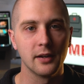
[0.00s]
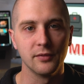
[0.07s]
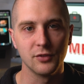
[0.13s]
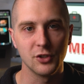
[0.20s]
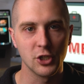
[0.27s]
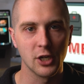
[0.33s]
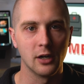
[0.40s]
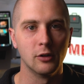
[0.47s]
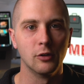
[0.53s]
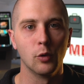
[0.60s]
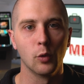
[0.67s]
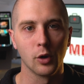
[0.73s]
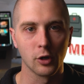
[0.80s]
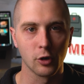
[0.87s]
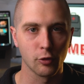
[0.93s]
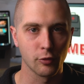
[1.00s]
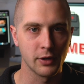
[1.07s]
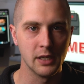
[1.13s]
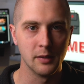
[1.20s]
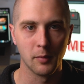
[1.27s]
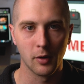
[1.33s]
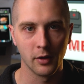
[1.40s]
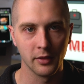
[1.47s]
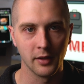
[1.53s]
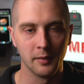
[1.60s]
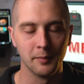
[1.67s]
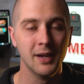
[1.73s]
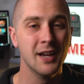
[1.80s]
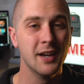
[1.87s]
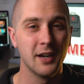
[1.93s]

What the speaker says: of gel or cream on them,